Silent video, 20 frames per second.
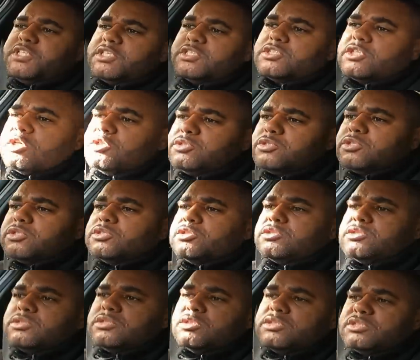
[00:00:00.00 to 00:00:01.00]

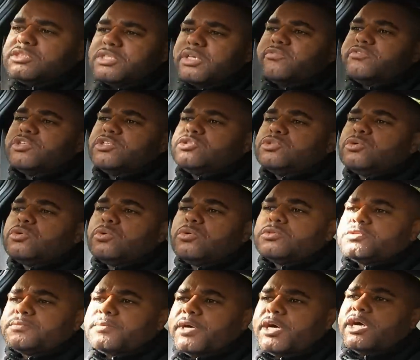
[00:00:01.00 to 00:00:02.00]
600, 700
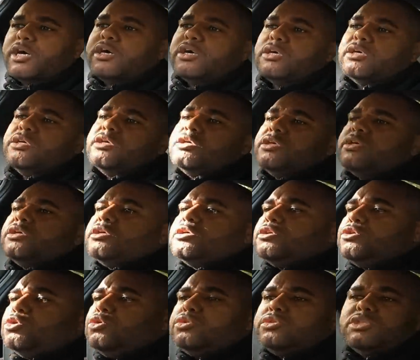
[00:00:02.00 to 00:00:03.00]
horsepower.
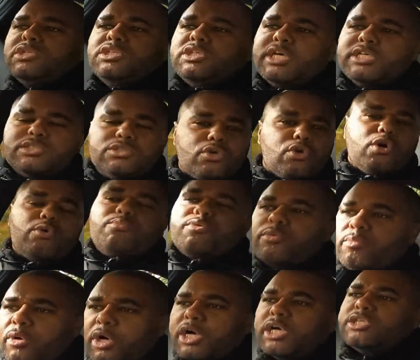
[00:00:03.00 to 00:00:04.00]
Usually there's a
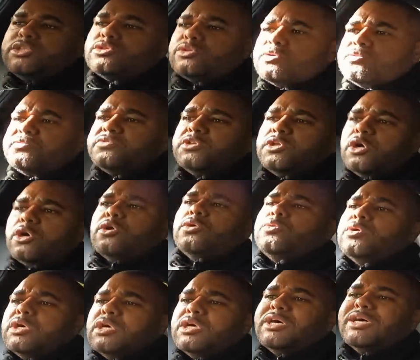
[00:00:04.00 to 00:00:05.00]
compromise of, you
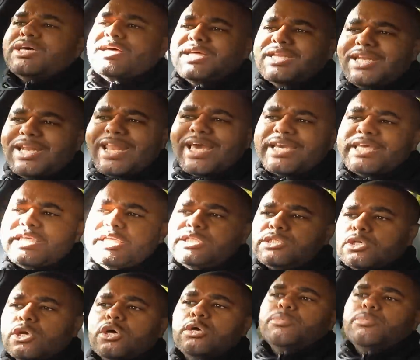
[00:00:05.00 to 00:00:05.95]
know, a laggy